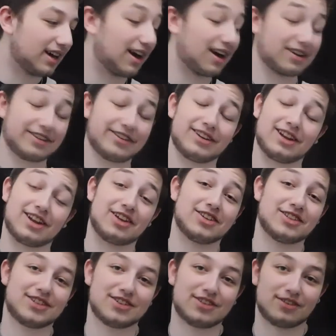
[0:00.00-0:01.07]
a
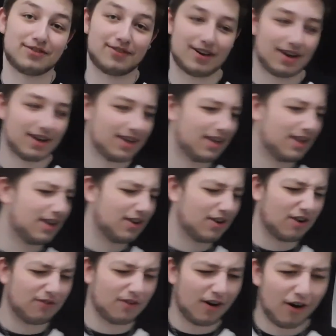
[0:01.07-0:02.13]
cluster of a,
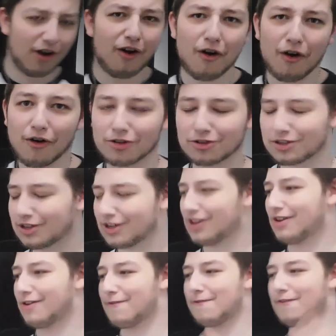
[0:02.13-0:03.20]
of a hot,
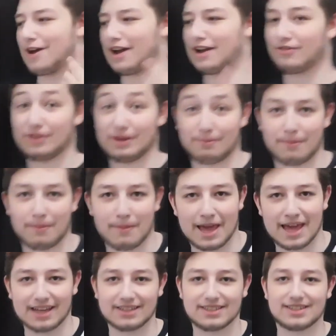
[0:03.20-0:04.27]
fiery
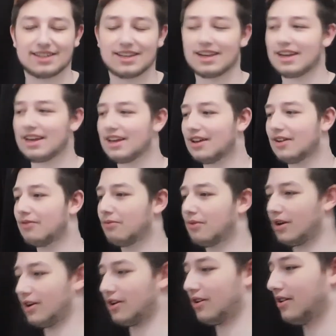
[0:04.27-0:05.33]
mess
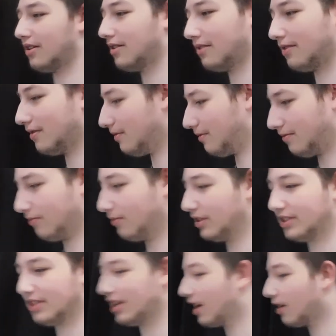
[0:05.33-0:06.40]
where we
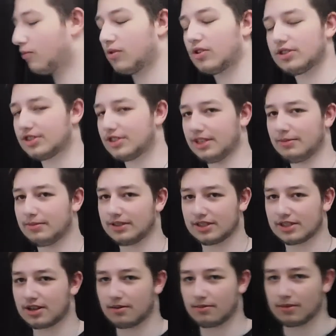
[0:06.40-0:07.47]
see our worst demons
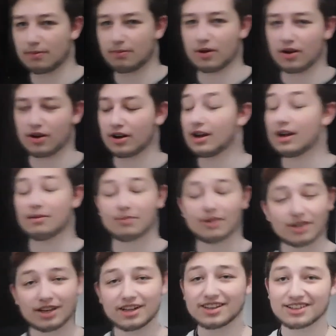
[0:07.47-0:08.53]
come apart.
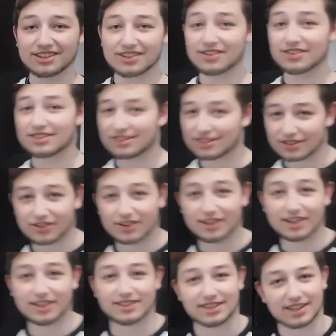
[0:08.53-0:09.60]
No, they're not. They're, they're quite
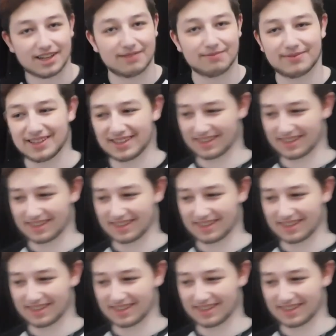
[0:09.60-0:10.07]
nice. Um,